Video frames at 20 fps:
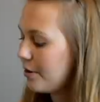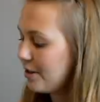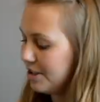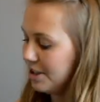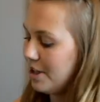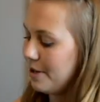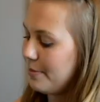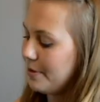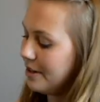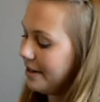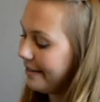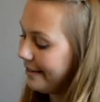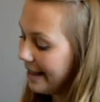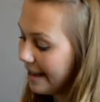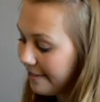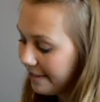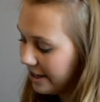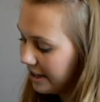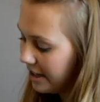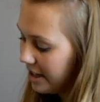Question number
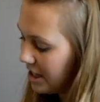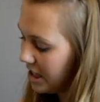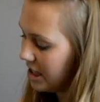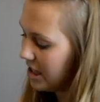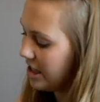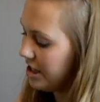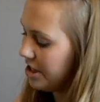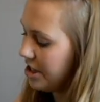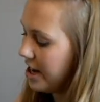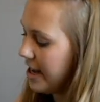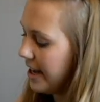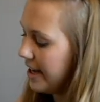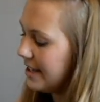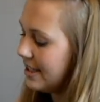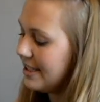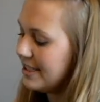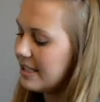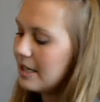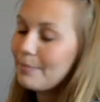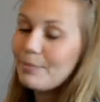11, on the other
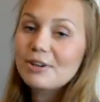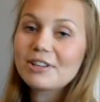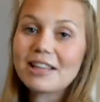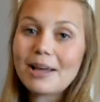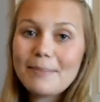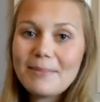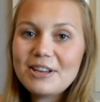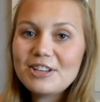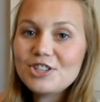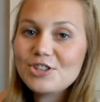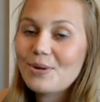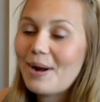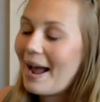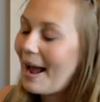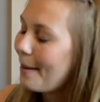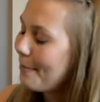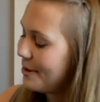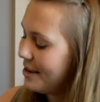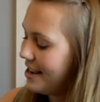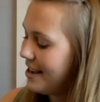hand, is a book that made you
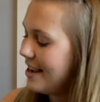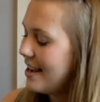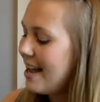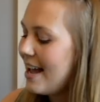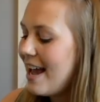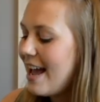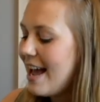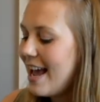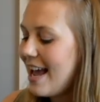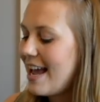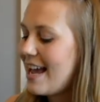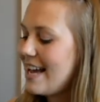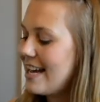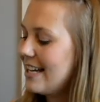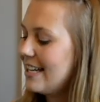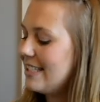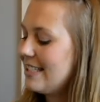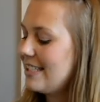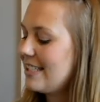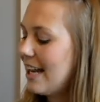happy,
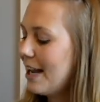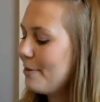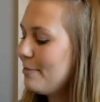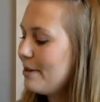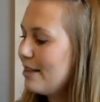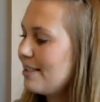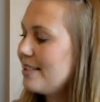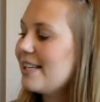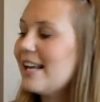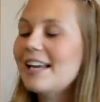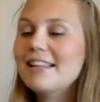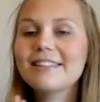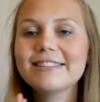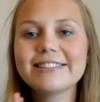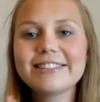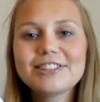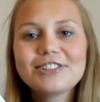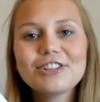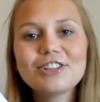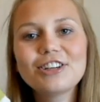and I'm gonna say The
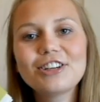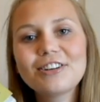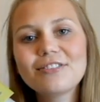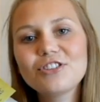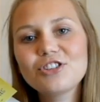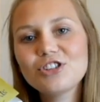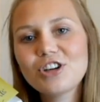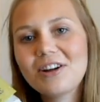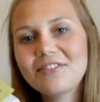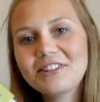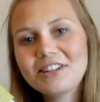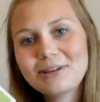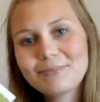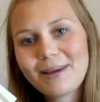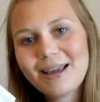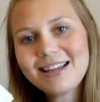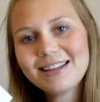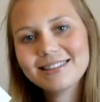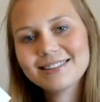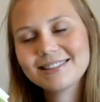Sisterhood of the Traveling
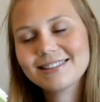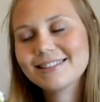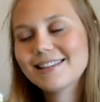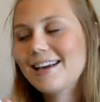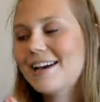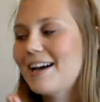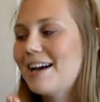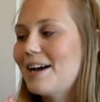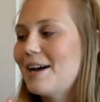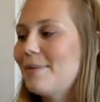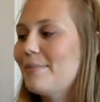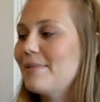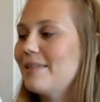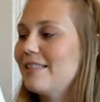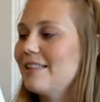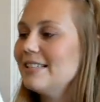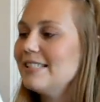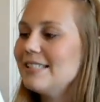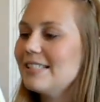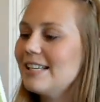Pants.
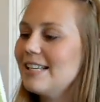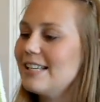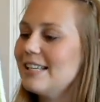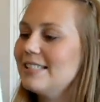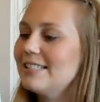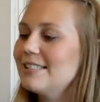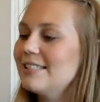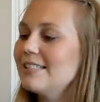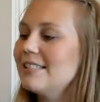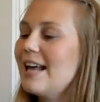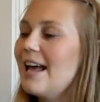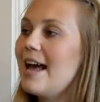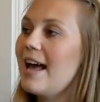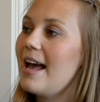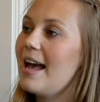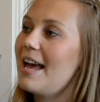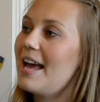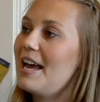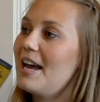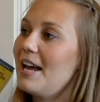This is
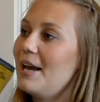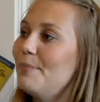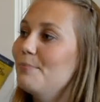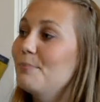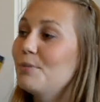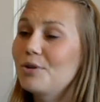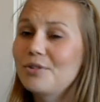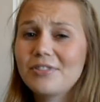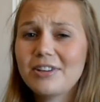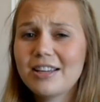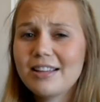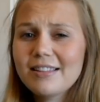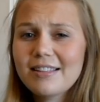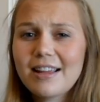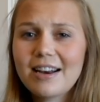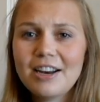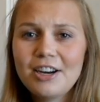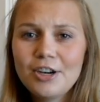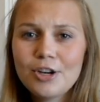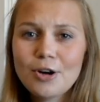a movie
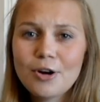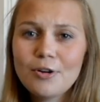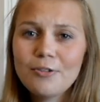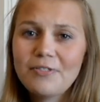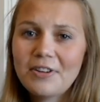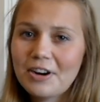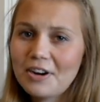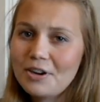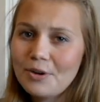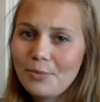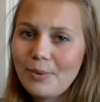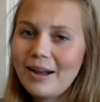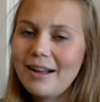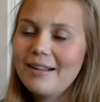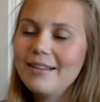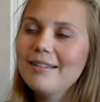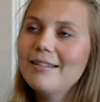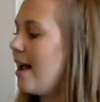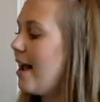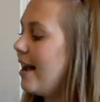that I know very
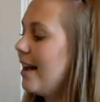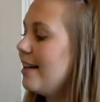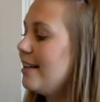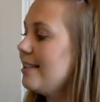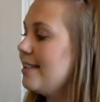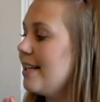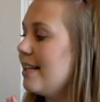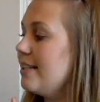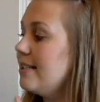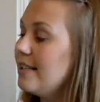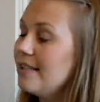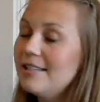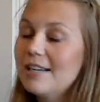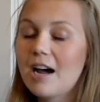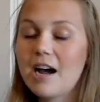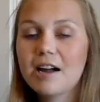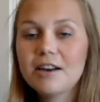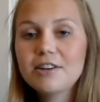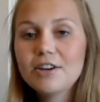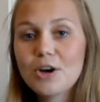well, and I did
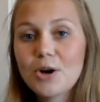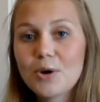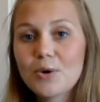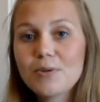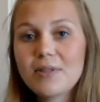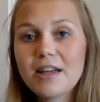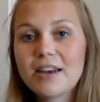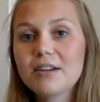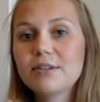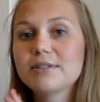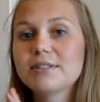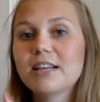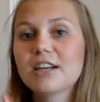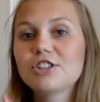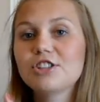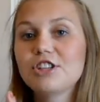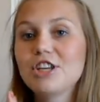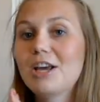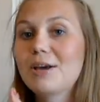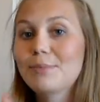not know that it was
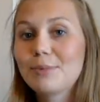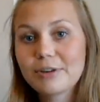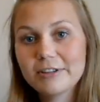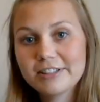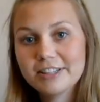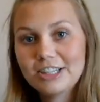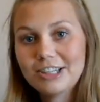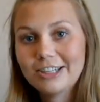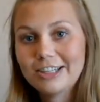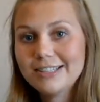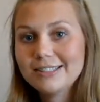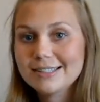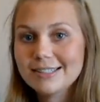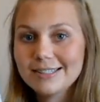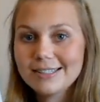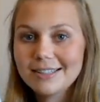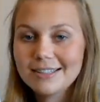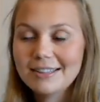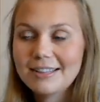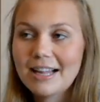actually a book series
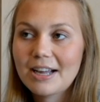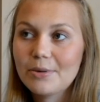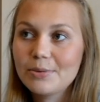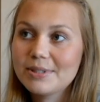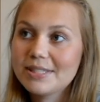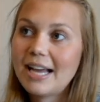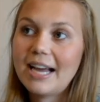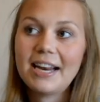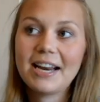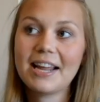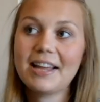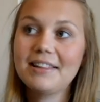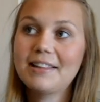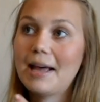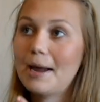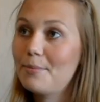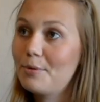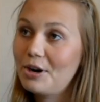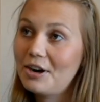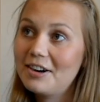until I was at a
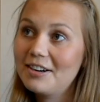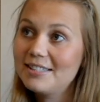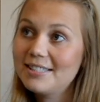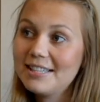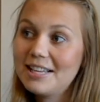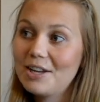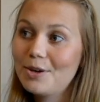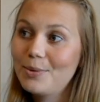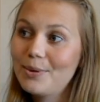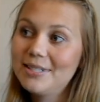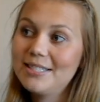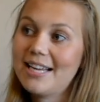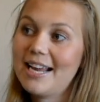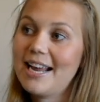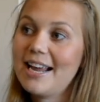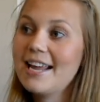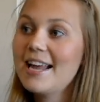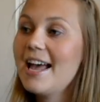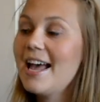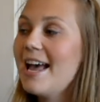library sale one
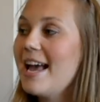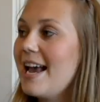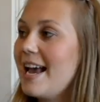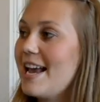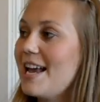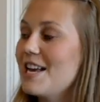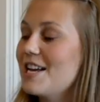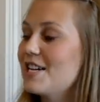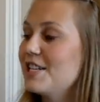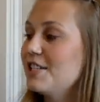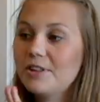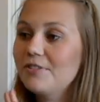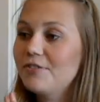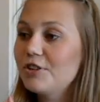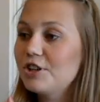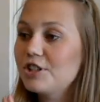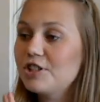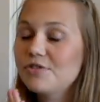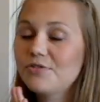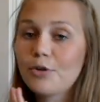day, and the
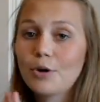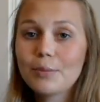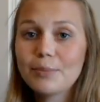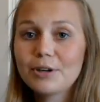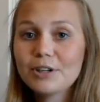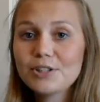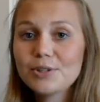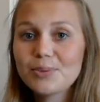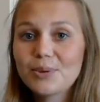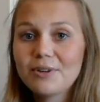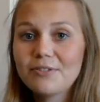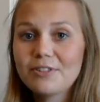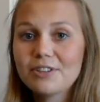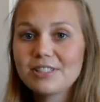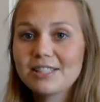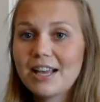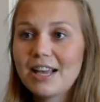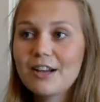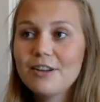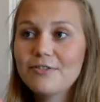first 4 books were for
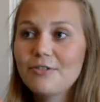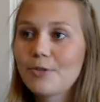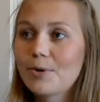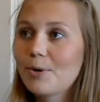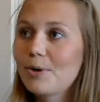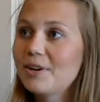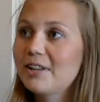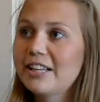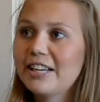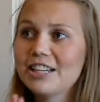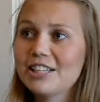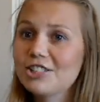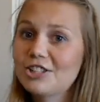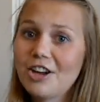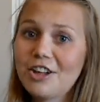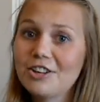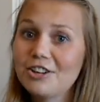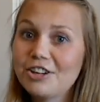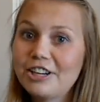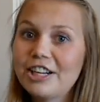sale for like
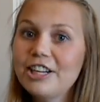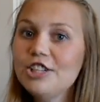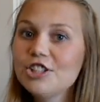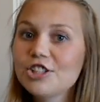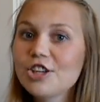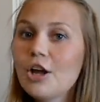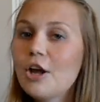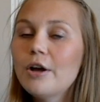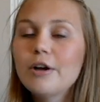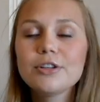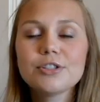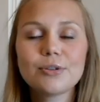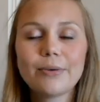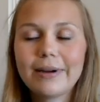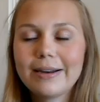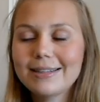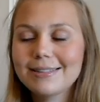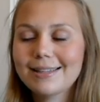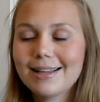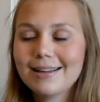$1 each, so
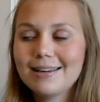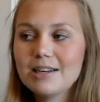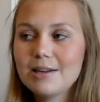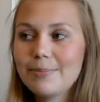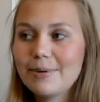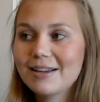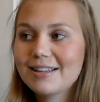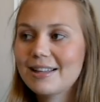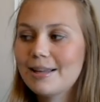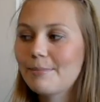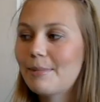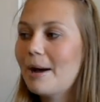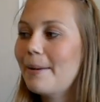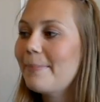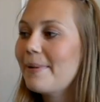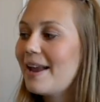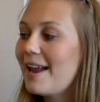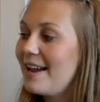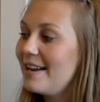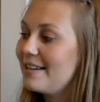I decided to pick them
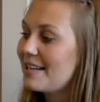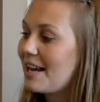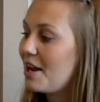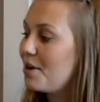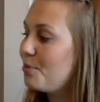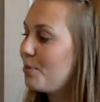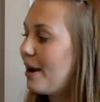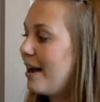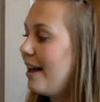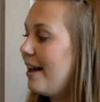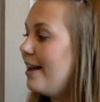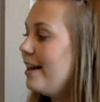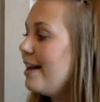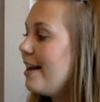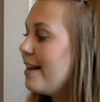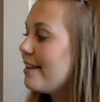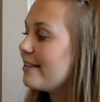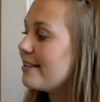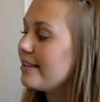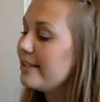up, and I read
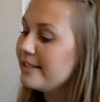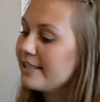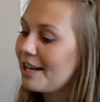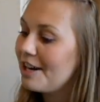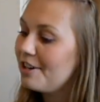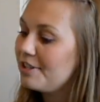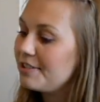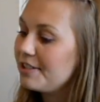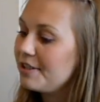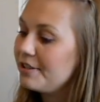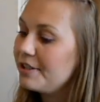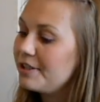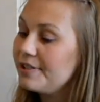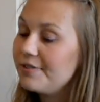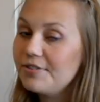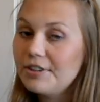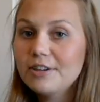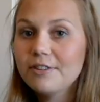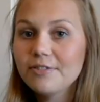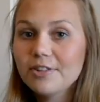the entire series
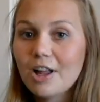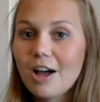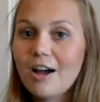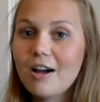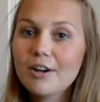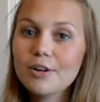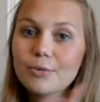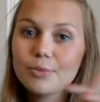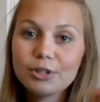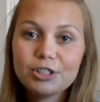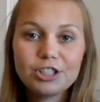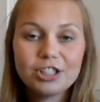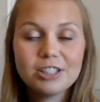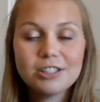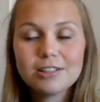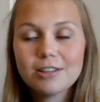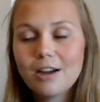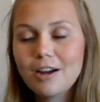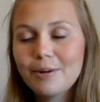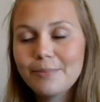for a vlog, which
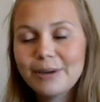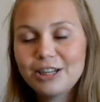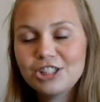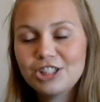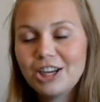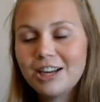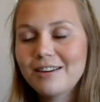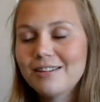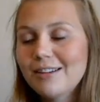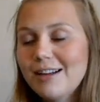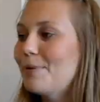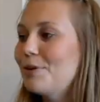is on my channel.